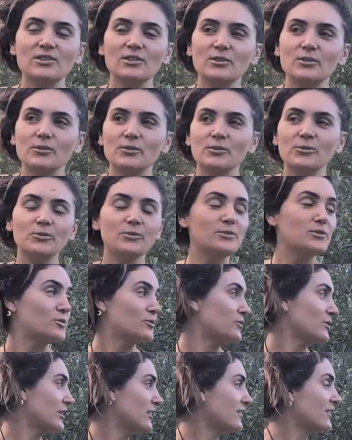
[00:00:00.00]
to
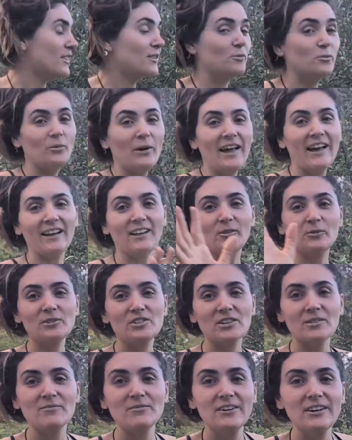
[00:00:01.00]
drill the well,
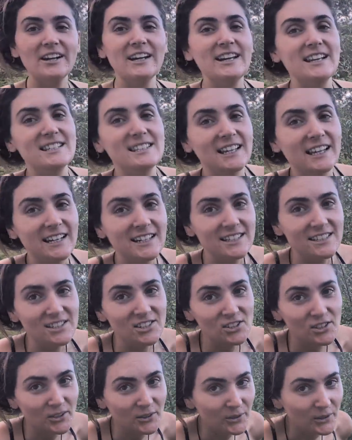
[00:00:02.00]
which I'm very excited to
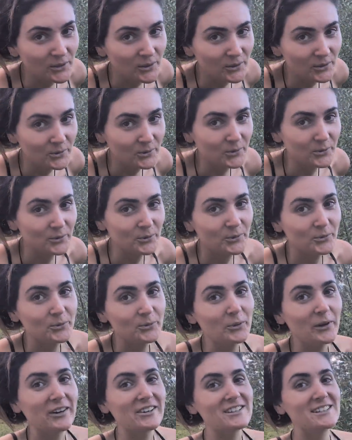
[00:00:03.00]
show you
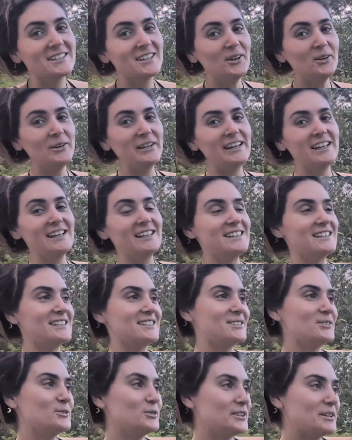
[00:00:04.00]
where it's going and the
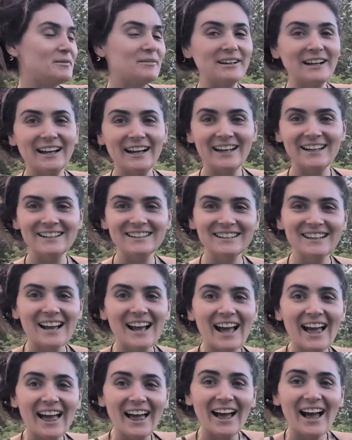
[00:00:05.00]
story behind
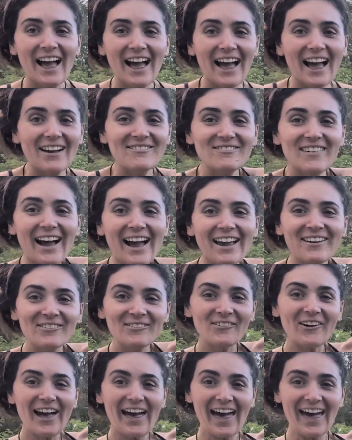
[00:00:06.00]
my
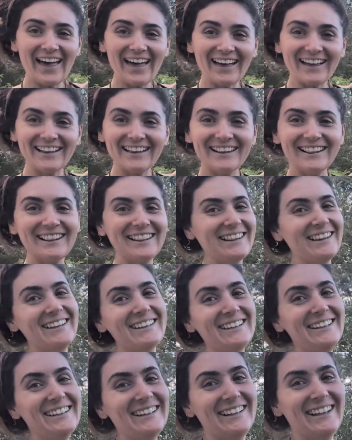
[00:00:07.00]

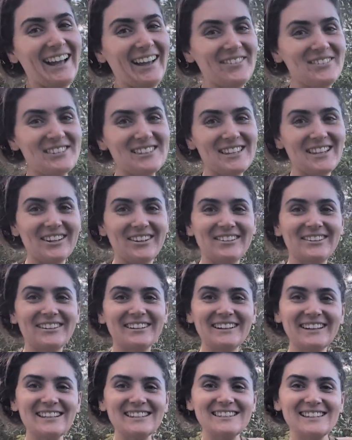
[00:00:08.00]
well. I'm
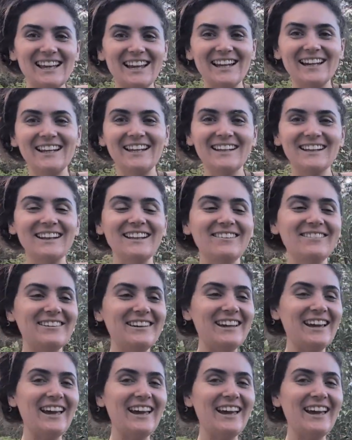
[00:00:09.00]
so excited that we